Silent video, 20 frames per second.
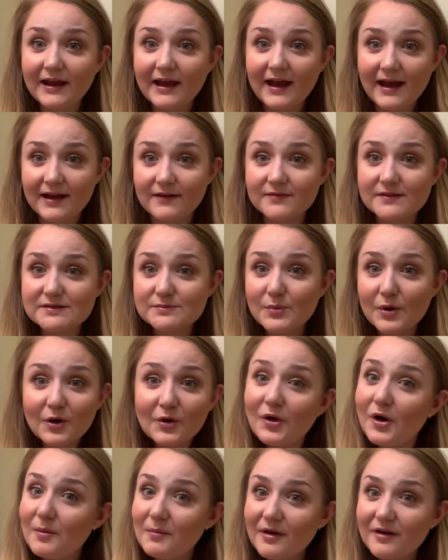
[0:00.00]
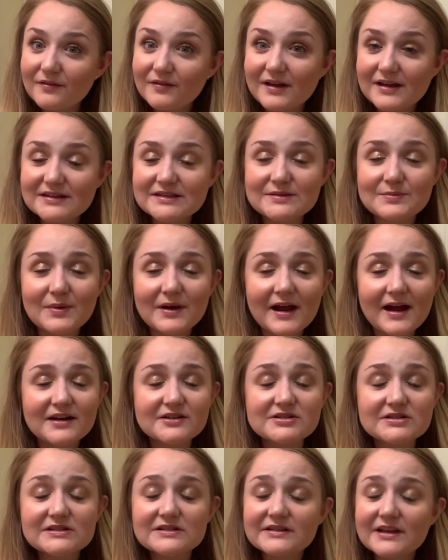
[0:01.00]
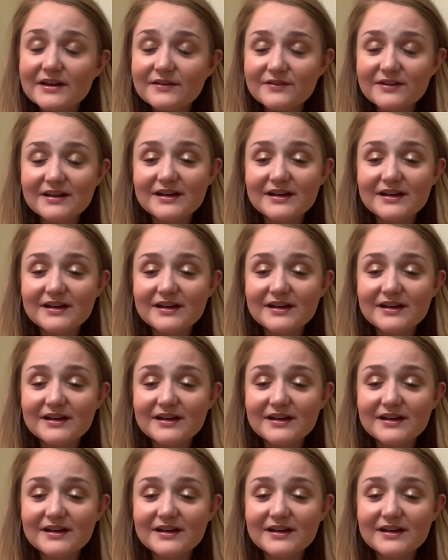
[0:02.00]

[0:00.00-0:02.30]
half this bottle on my face, but I just love it.